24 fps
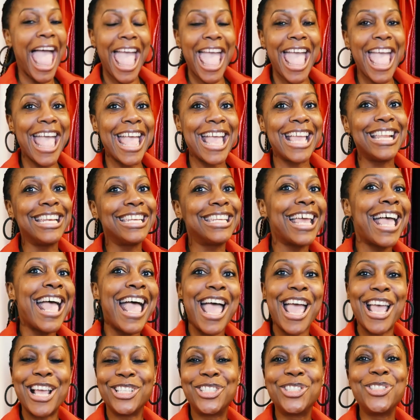And
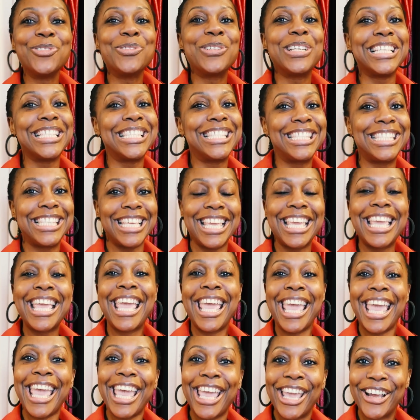as you can see
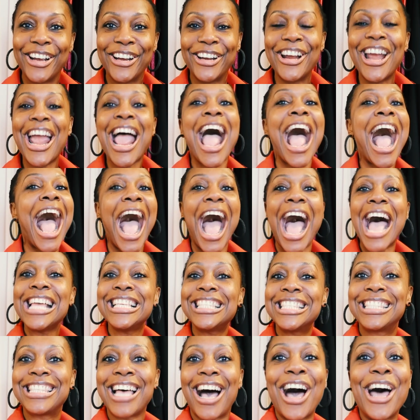here, I
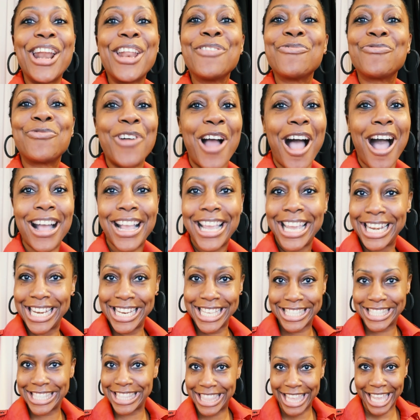started rocking
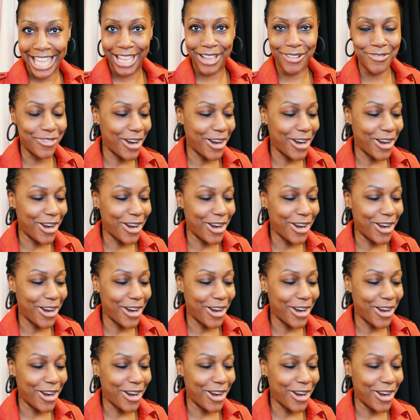this thing,